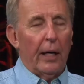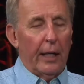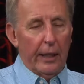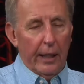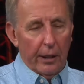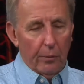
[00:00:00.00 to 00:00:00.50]
he
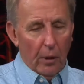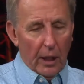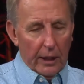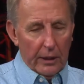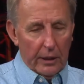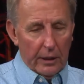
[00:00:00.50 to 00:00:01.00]
did
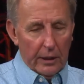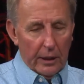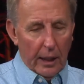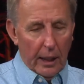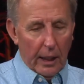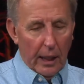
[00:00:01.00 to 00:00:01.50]
was
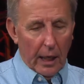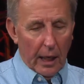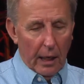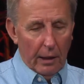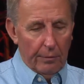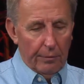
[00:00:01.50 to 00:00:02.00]

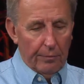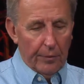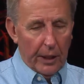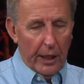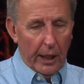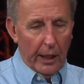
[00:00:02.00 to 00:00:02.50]

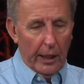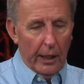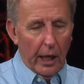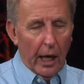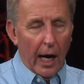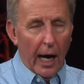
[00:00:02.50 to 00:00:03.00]
he
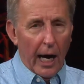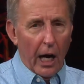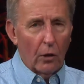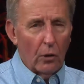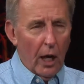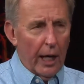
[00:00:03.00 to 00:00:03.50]

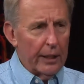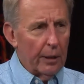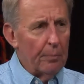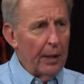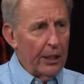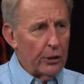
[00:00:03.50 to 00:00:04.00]
outlined the
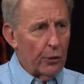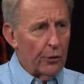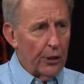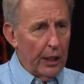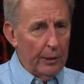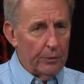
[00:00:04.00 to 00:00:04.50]
major
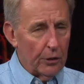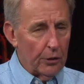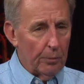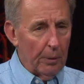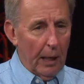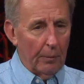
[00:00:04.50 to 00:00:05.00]
themes of the
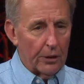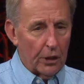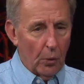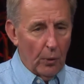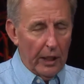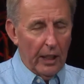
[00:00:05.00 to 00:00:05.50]
Bible. So
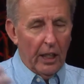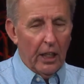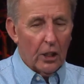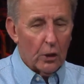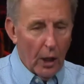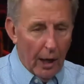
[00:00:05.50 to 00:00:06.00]
we
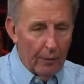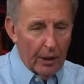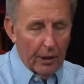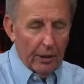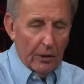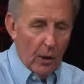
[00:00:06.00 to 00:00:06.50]
traveled
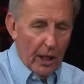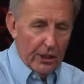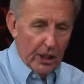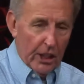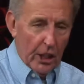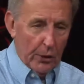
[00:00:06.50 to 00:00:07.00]
across
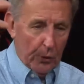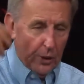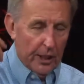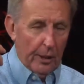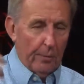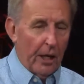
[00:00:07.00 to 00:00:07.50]
the
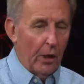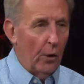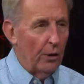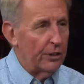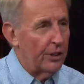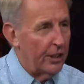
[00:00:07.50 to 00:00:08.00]
country in my
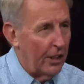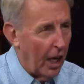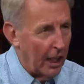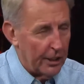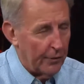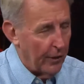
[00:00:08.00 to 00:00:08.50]
old
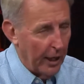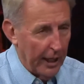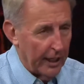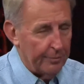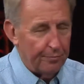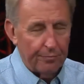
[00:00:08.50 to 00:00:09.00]
Dodge
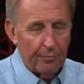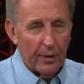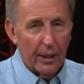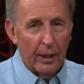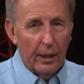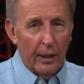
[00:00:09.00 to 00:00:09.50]
van
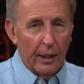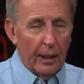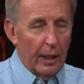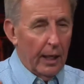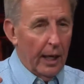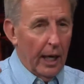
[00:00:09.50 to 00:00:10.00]

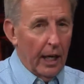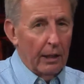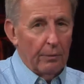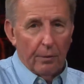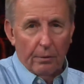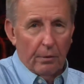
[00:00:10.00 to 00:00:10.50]

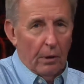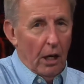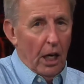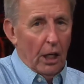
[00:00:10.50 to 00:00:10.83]
all